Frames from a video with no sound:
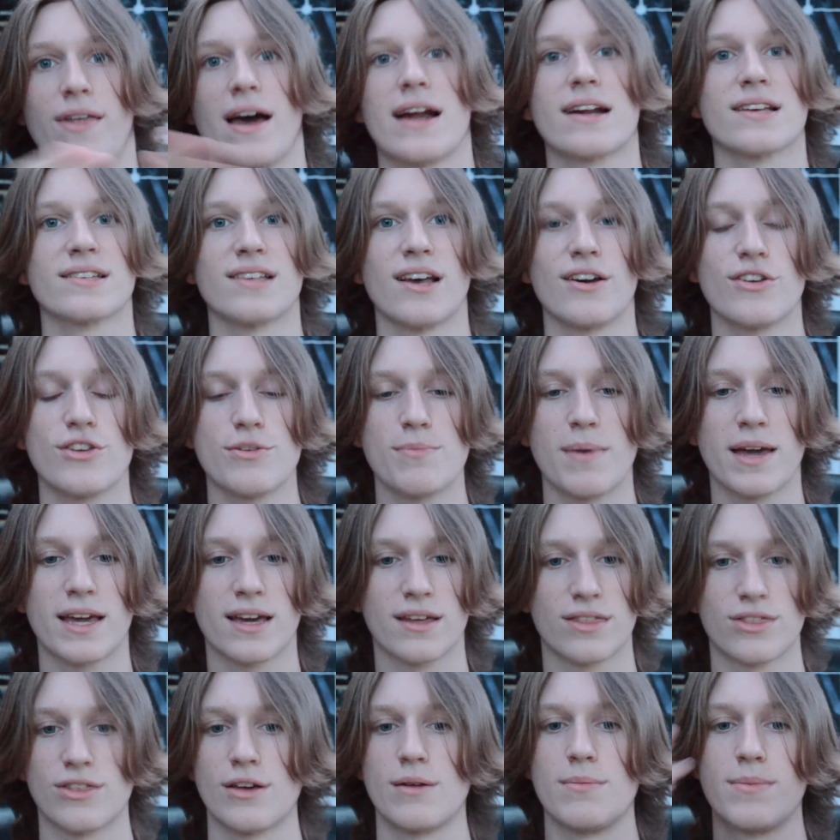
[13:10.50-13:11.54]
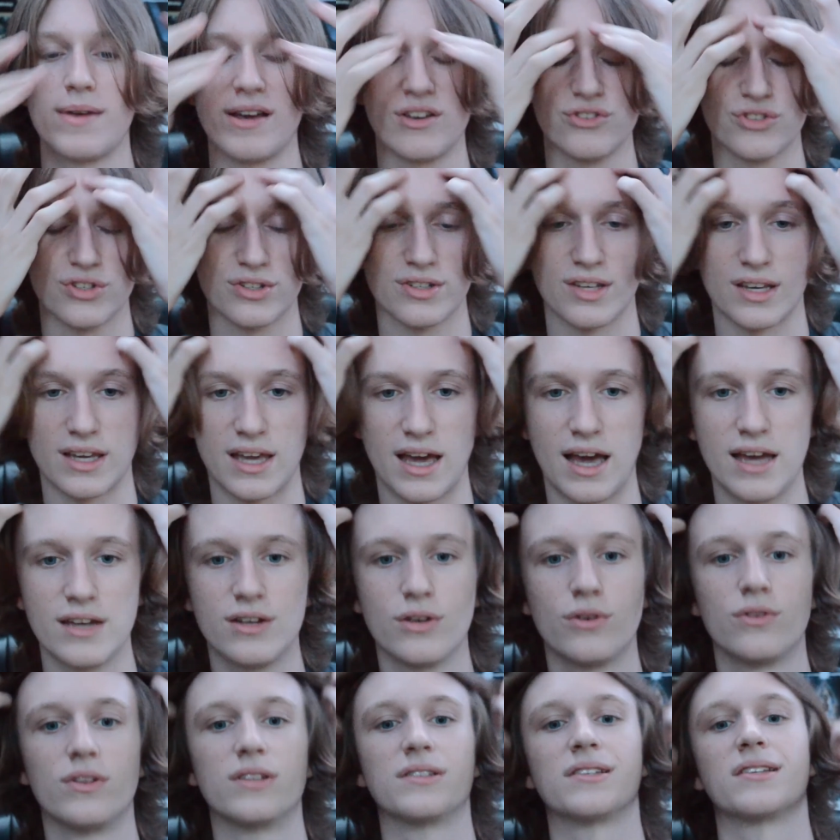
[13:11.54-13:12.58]
that is how you make a thumbnail, just like I
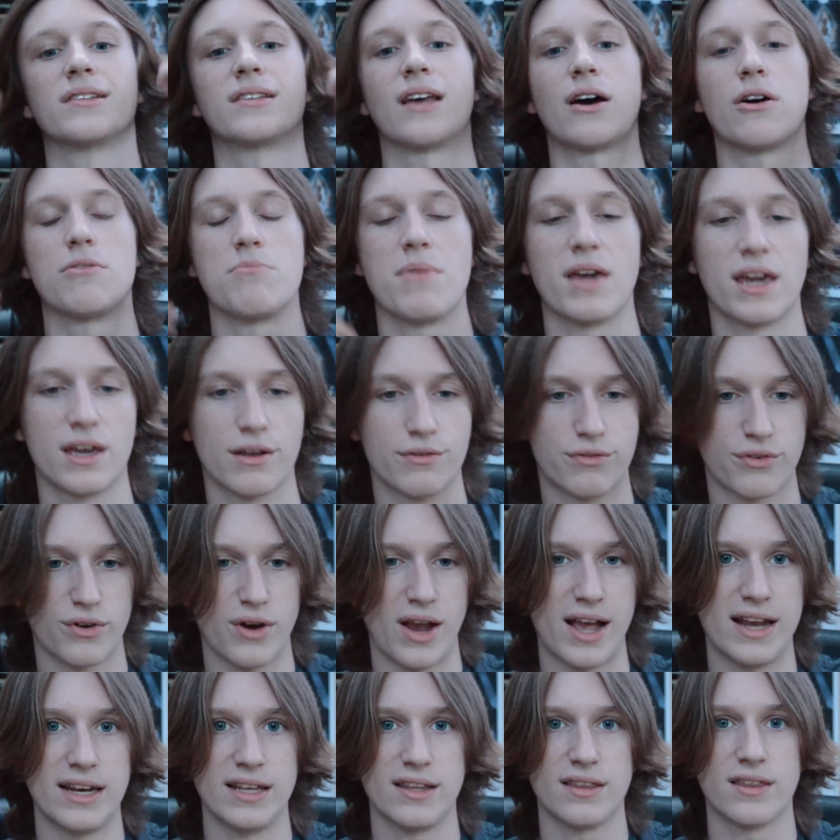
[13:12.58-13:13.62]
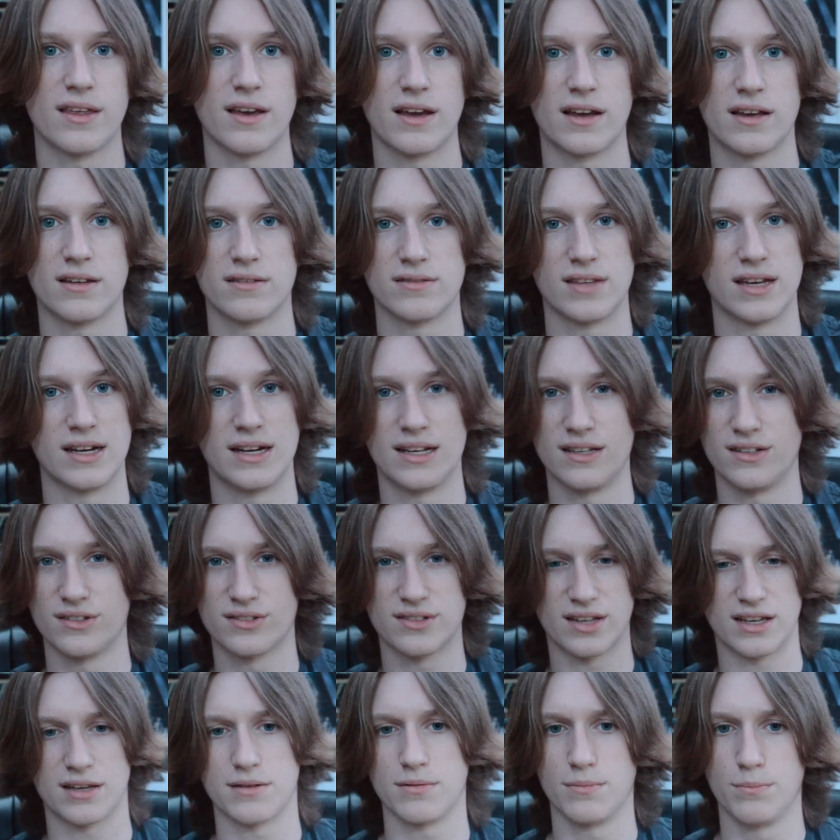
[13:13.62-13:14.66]
do. This is how I make it for anything that is
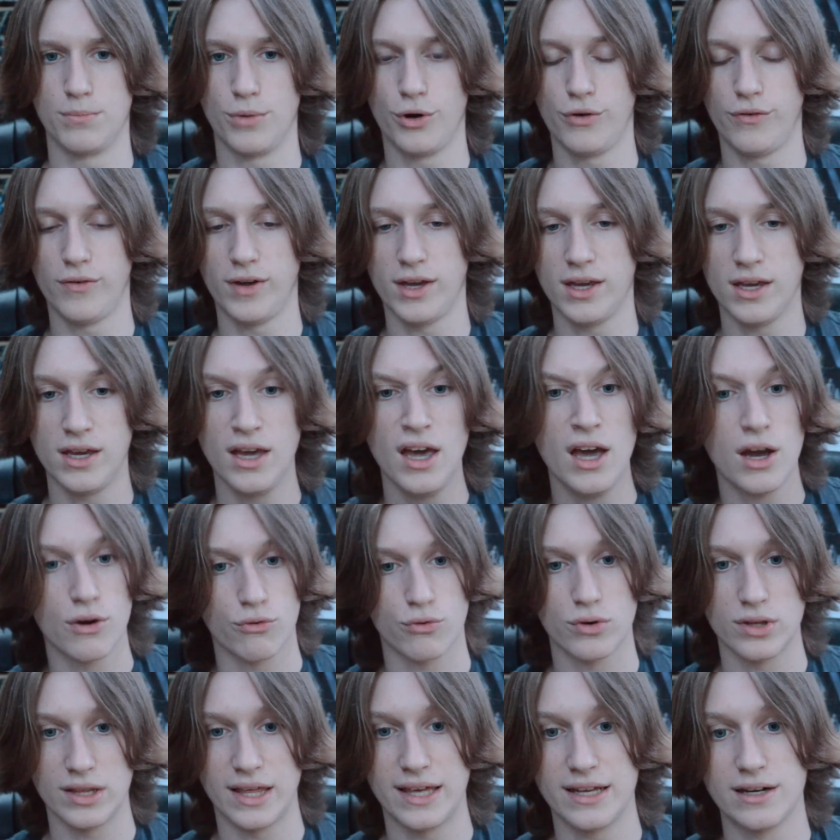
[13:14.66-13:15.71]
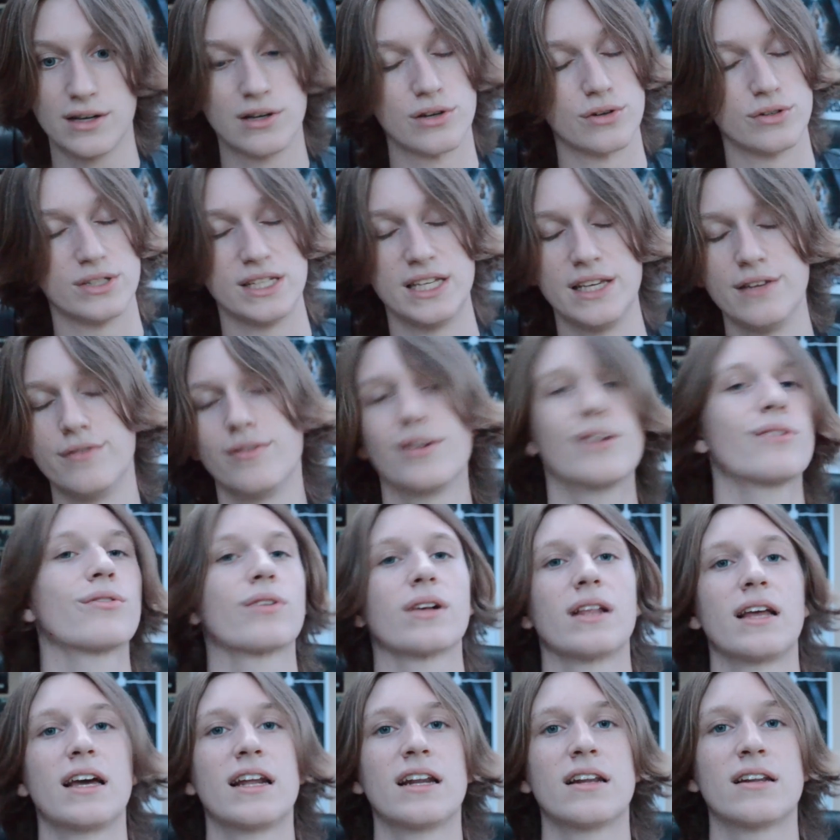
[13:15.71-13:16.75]
like movie related or TV
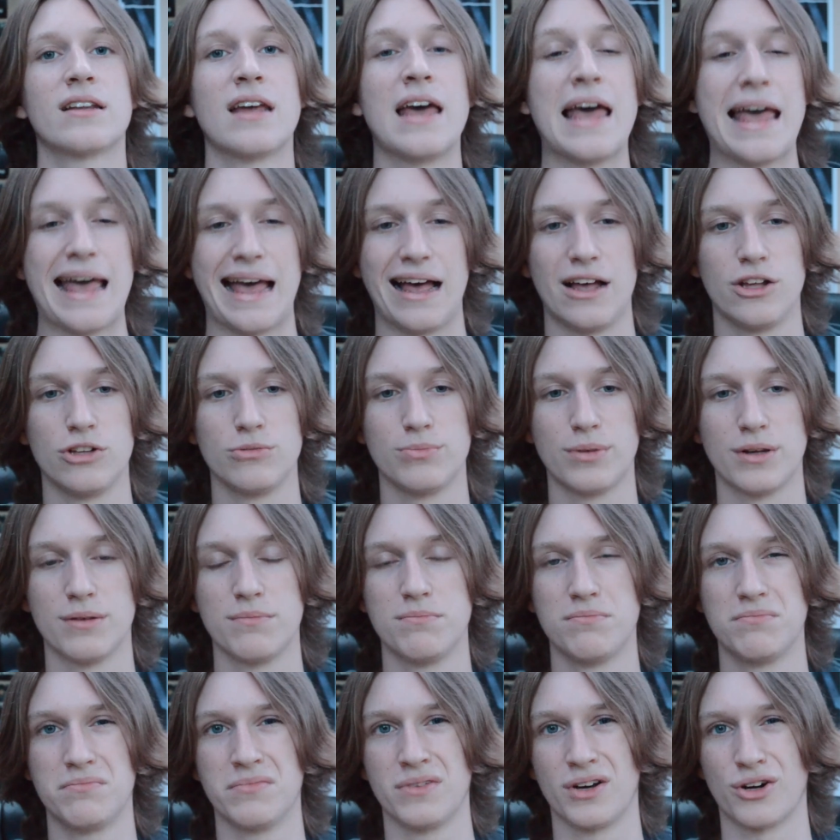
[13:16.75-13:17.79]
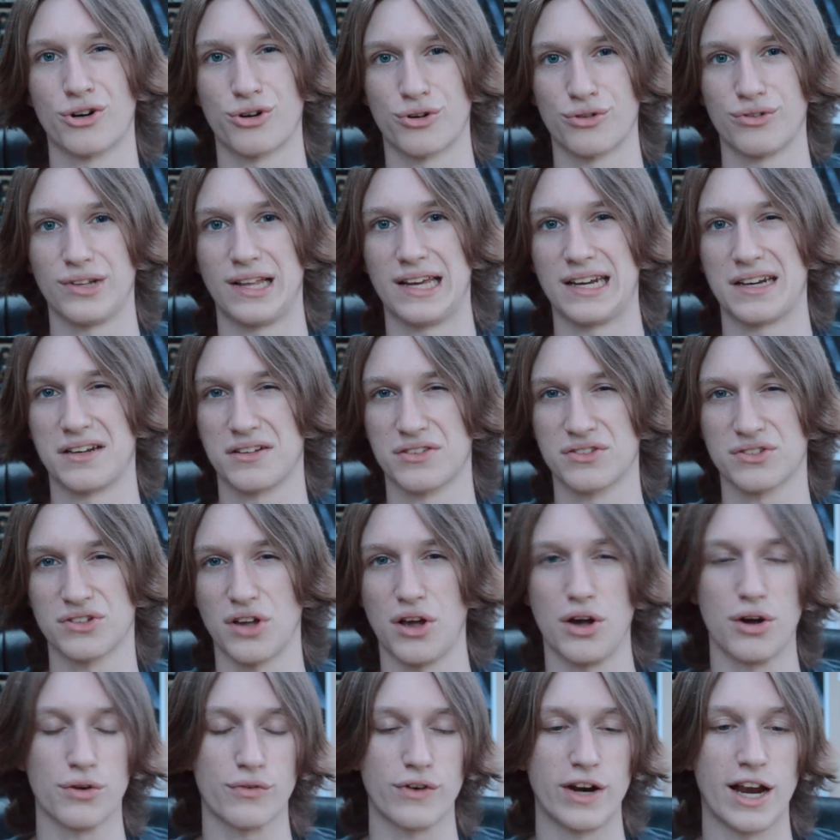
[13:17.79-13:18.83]
related. Album or like
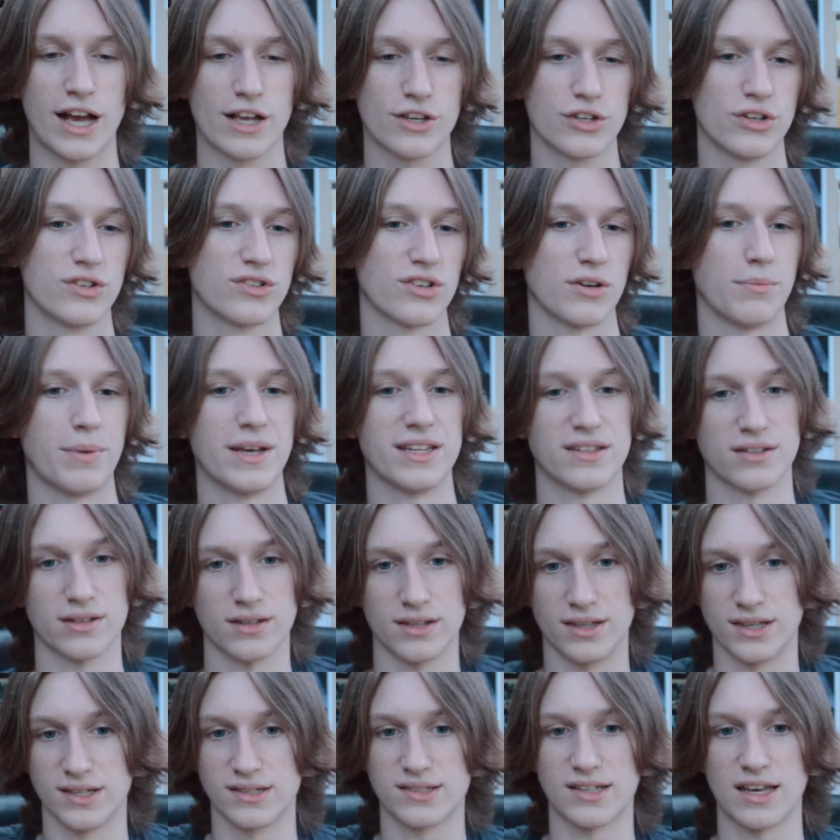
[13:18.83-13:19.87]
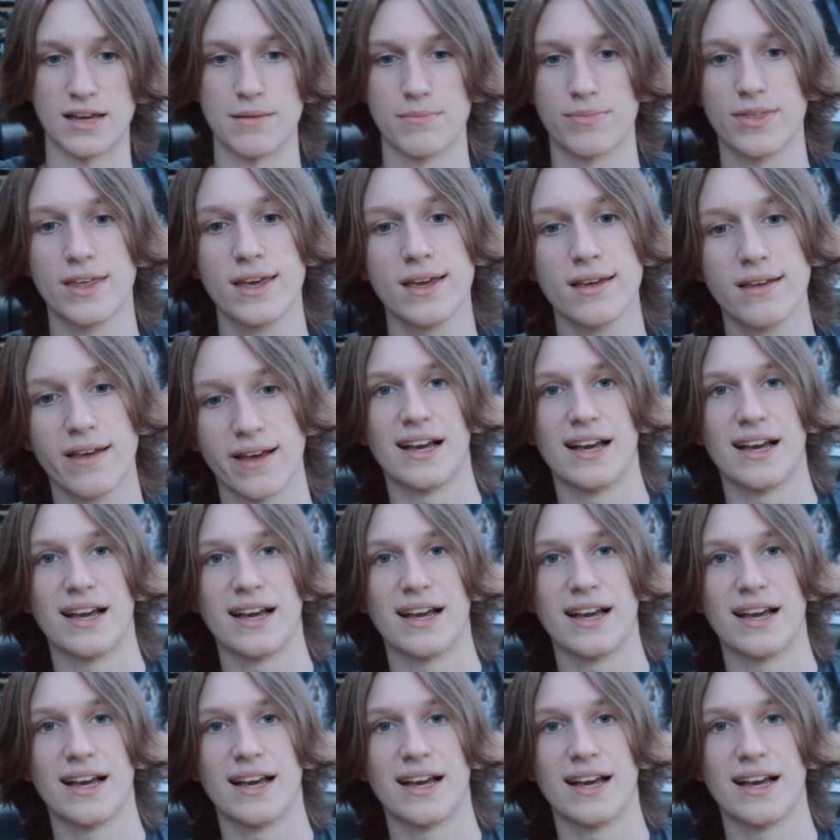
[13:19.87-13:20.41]
song reactions are basically the same thing,